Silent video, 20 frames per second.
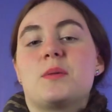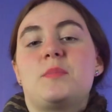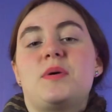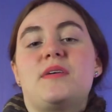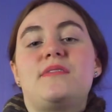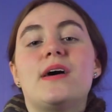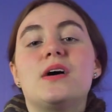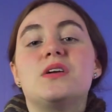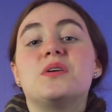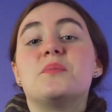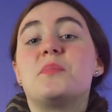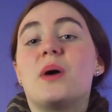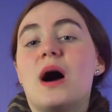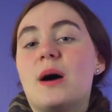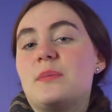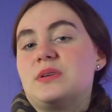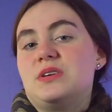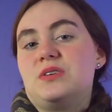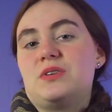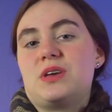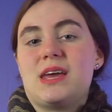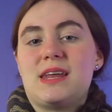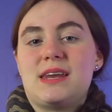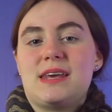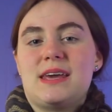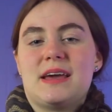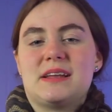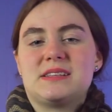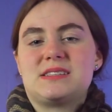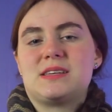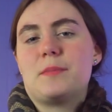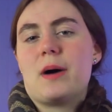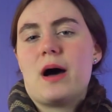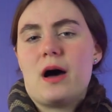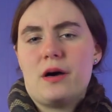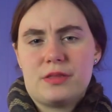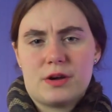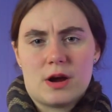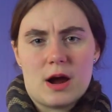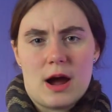be found in Papua New Guinea and some
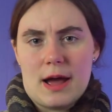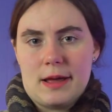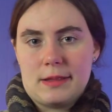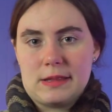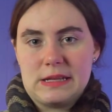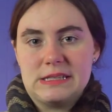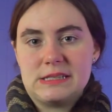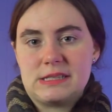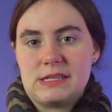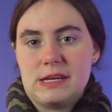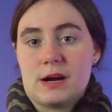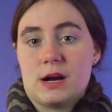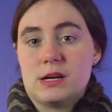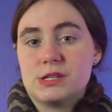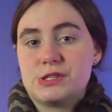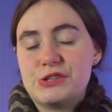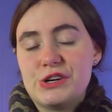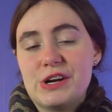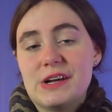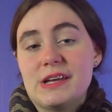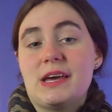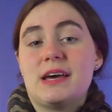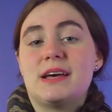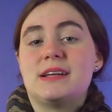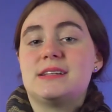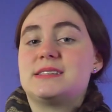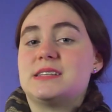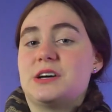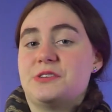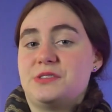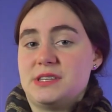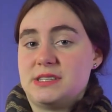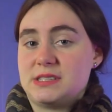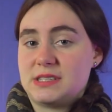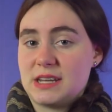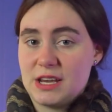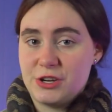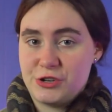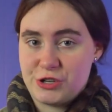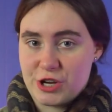other islands near Australia and Southeast
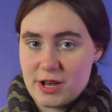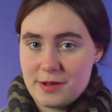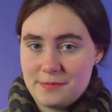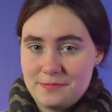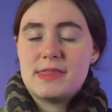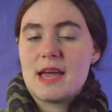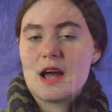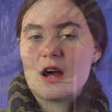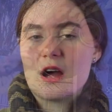Asia. They are